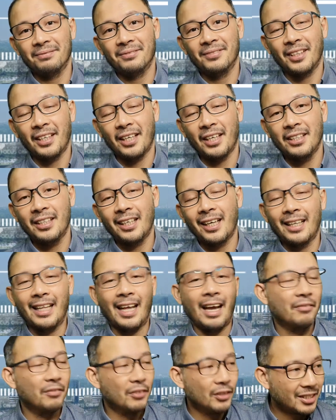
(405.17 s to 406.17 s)
Okay, they can
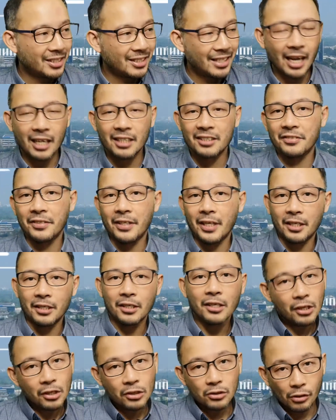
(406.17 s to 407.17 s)
have their snacks there.
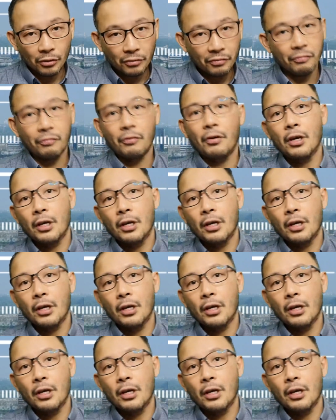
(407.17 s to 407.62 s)
So if